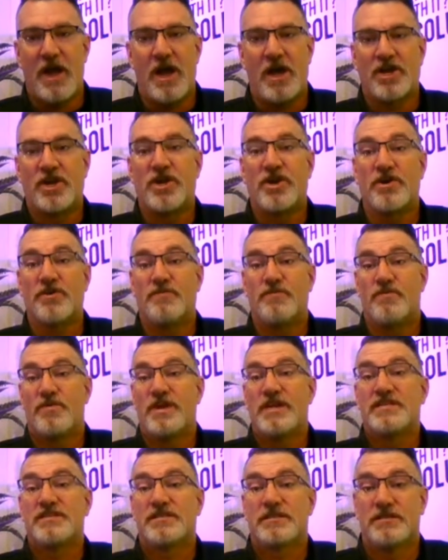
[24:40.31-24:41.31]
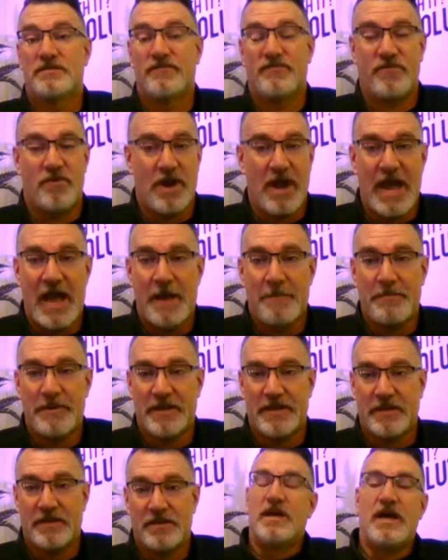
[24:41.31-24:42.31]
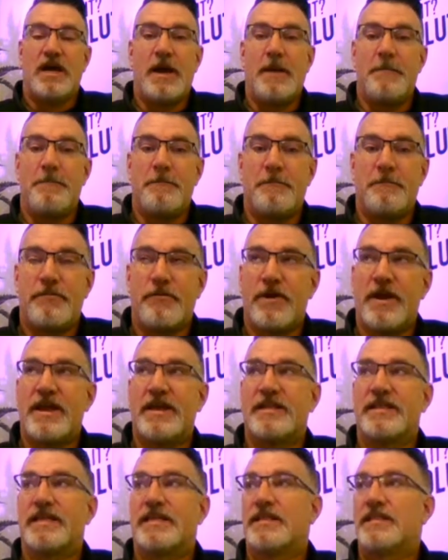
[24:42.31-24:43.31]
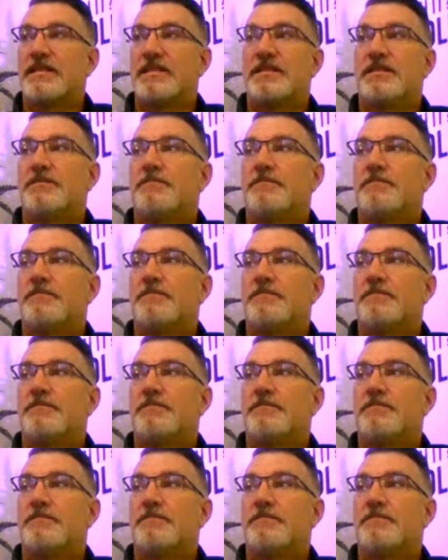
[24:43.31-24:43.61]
a good reason for happening. I'm praying that